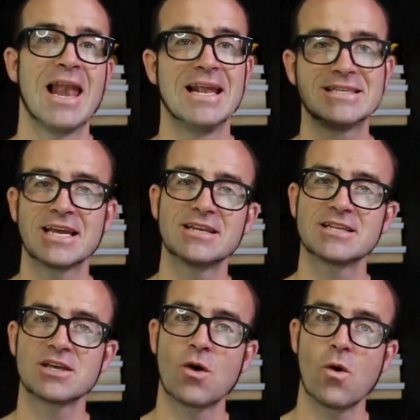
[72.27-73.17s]
Let's get
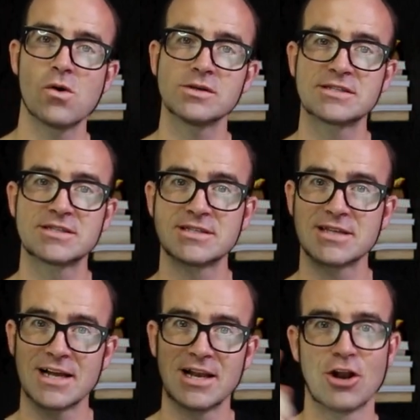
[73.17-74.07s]
into the
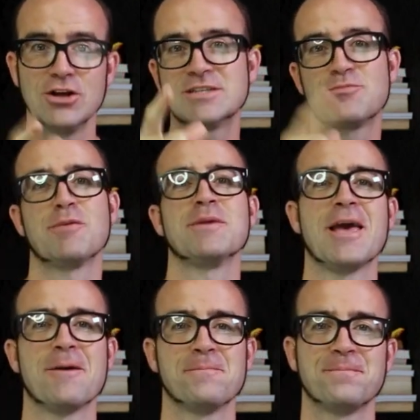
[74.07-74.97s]
course, learn some Premiere.